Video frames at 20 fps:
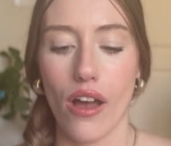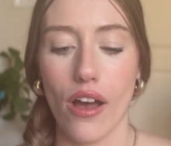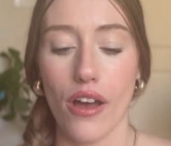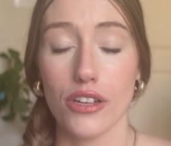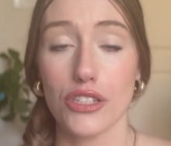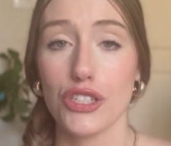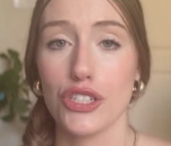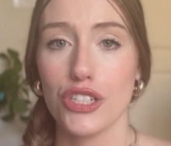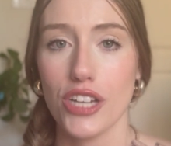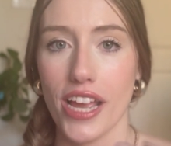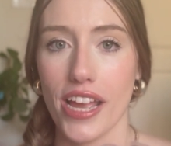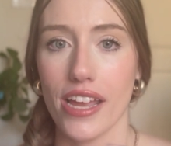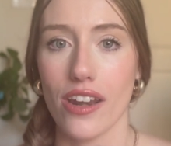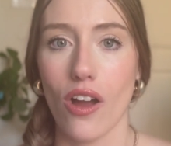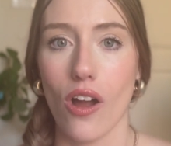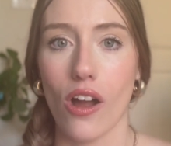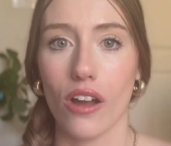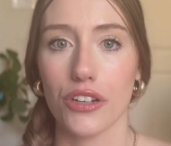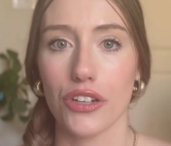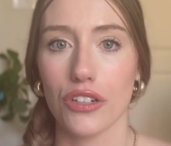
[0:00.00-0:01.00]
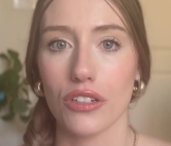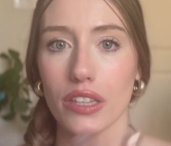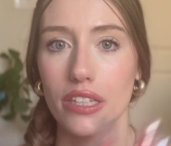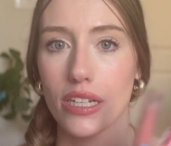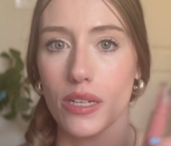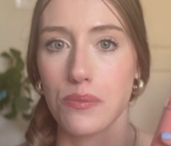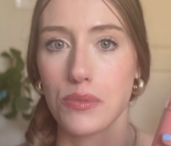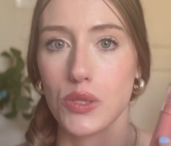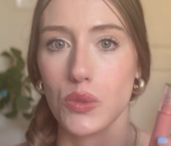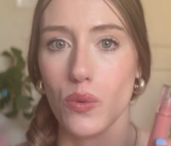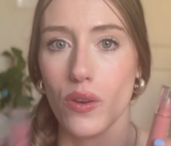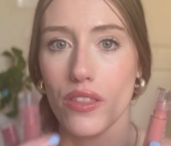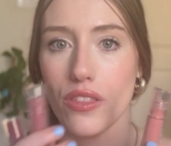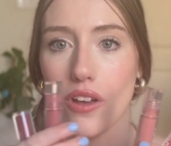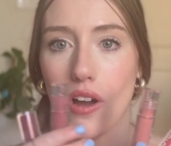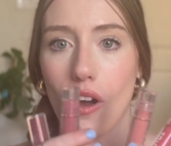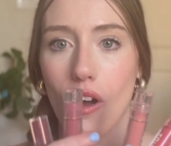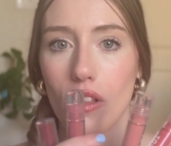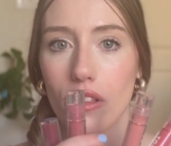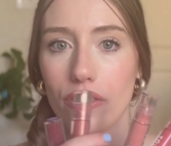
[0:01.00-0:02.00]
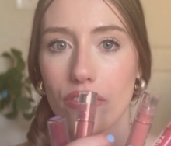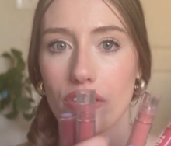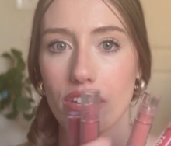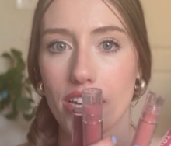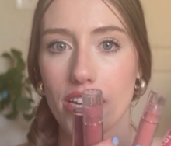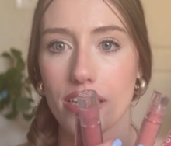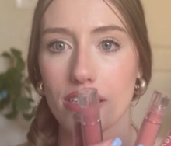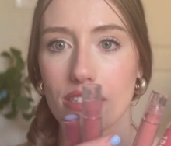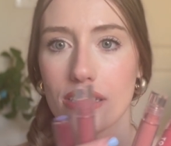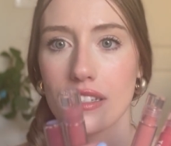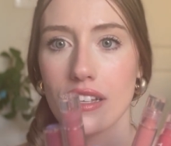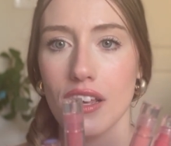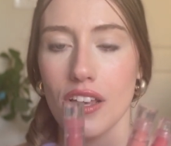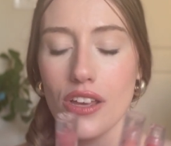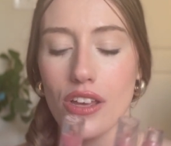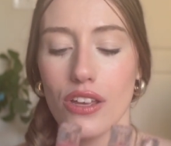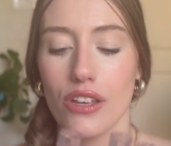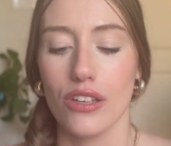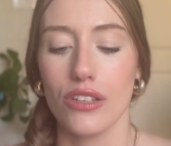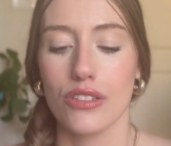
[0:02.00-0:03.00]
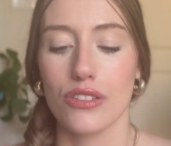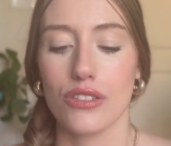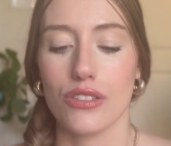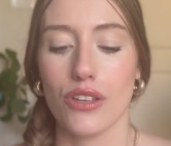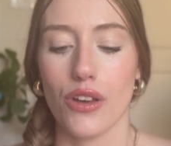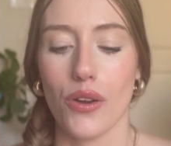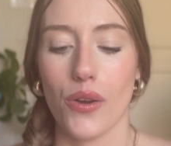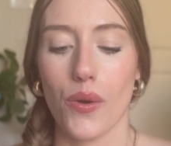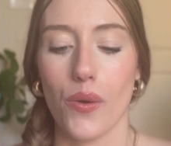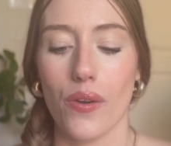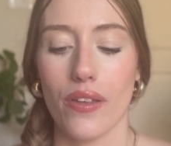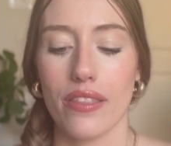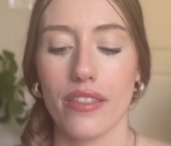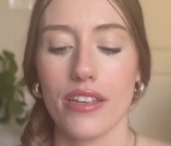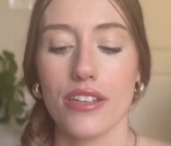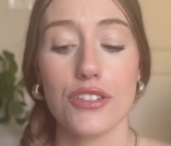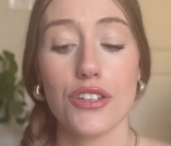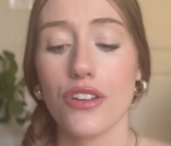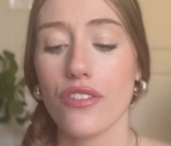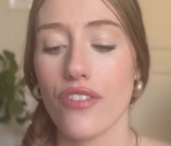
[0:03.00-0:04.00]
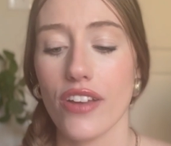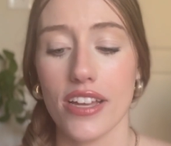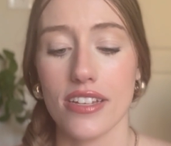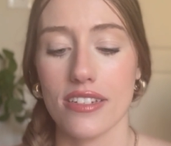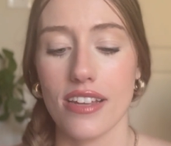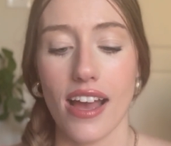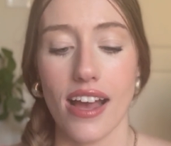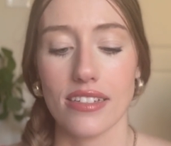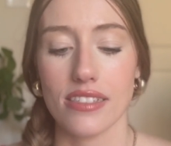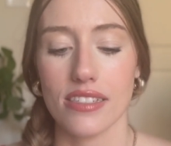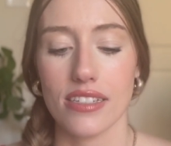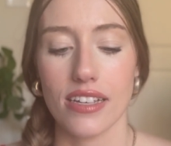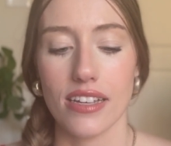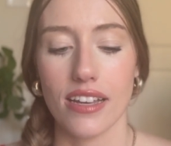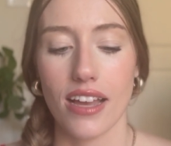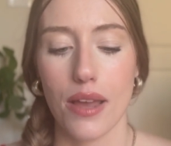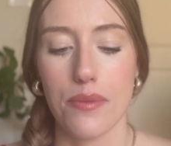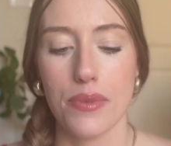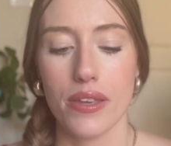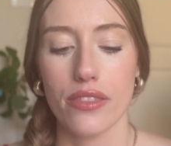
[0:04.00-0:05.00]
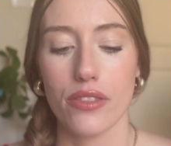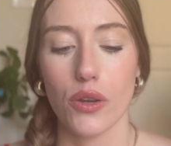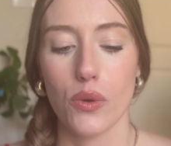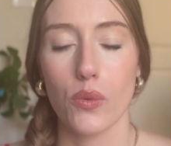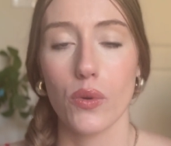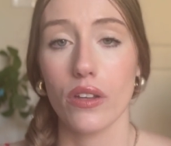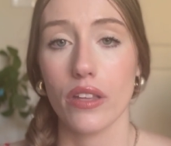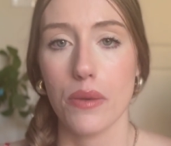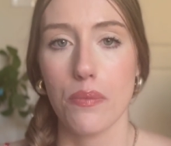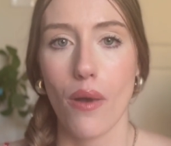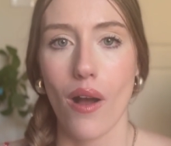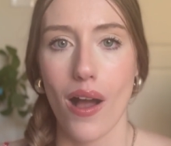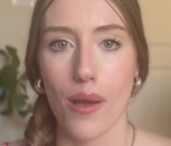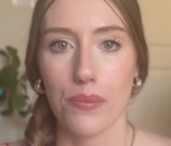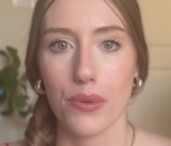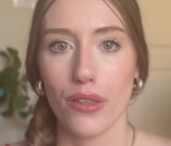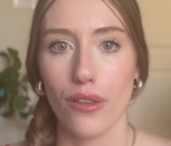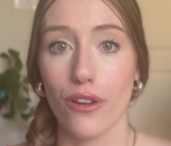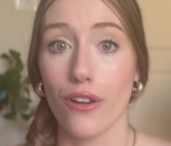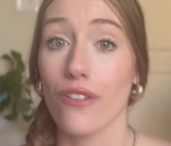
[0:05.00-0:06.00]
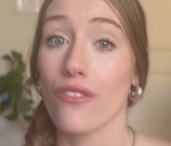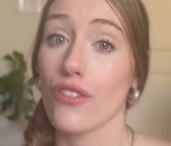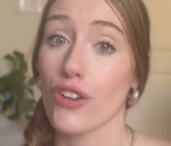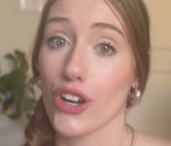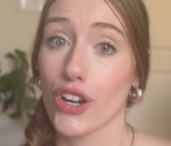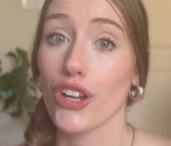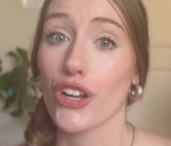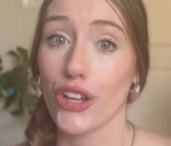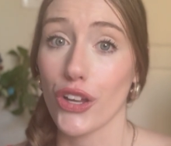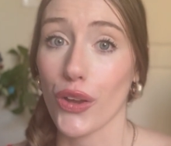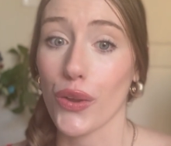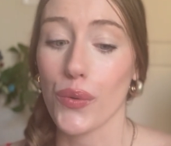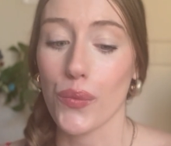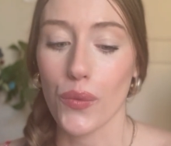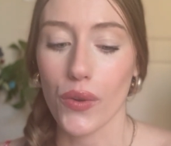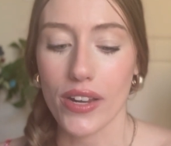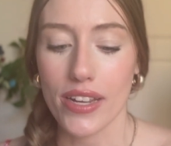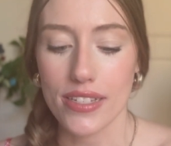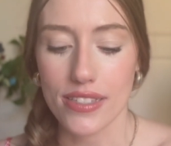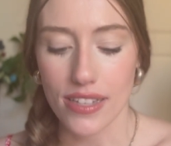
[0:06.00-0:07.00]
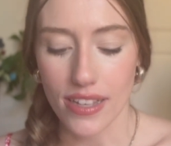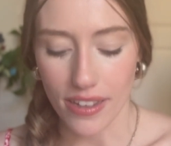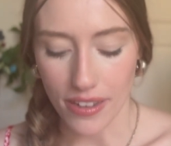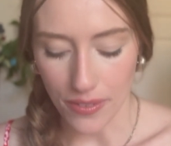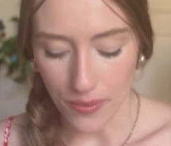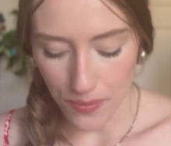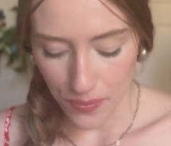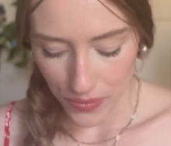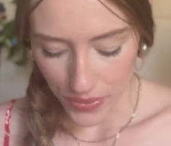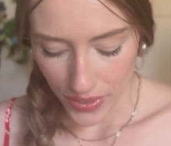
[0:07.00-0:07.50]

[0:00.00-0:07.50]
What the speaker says: shade on your lips with all of these. So these are fantastic. I mean, they're really popular for a good reason.